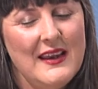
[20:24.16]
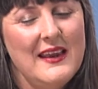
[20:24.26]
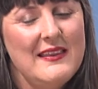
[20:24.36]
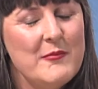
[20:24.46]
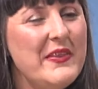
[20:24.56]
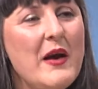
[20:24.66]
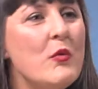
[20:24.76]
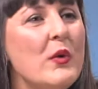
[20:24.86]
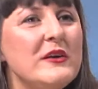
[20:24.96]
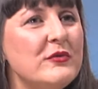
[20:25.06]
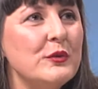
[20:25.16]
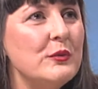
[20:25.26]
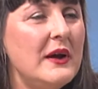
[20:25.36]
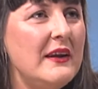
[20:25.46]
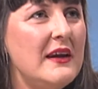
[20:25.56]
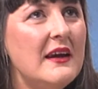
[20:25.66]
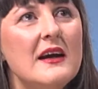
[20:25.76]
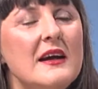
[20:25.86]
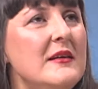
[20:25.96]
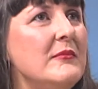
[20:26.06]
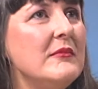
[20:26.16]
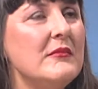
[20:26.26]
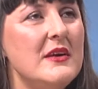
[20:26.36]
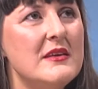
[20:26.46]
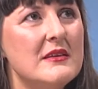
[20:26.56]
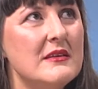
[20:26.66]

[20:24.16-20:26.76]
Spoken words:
But they were wonderful, and they came with,